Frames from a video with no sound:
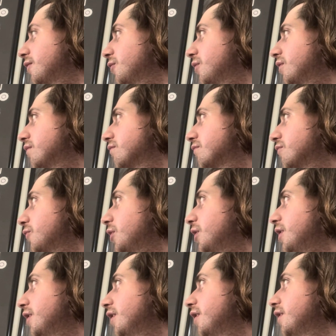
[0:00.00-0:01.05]
Well, one
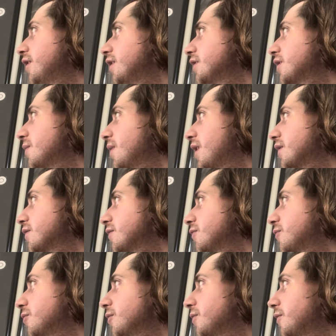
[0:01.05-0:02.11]
of the things I'm asking
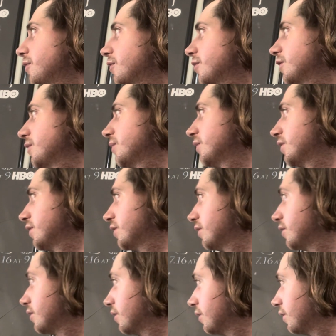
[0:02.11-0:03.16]
for Christmas
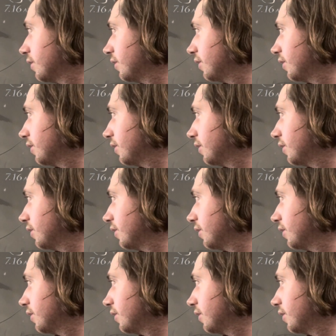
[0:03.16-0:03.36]
this year.